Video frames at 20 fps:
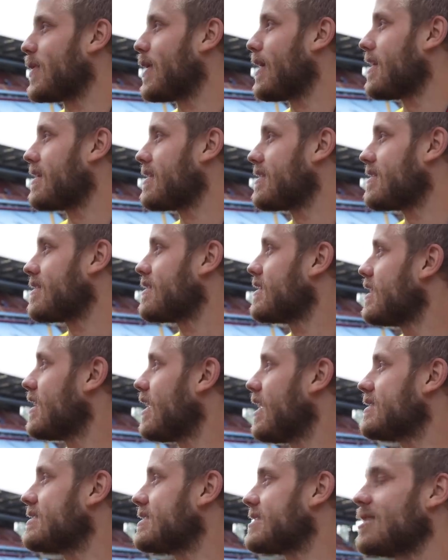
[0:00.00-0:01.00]
but
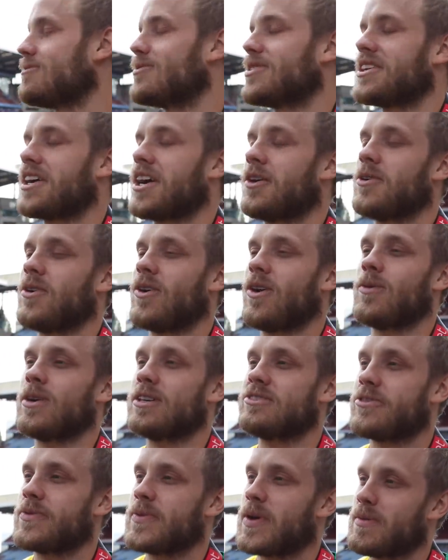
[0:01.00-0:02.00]
it's something I will
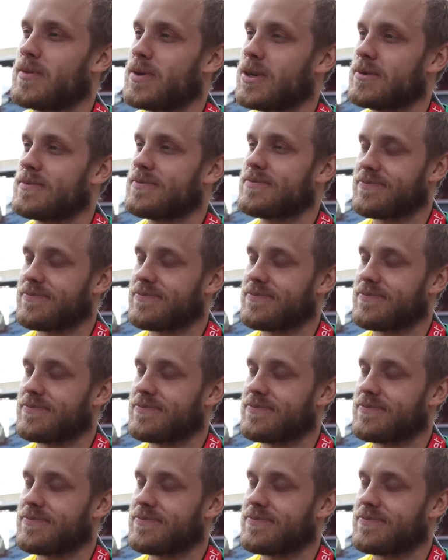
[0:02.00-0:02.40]
always remember.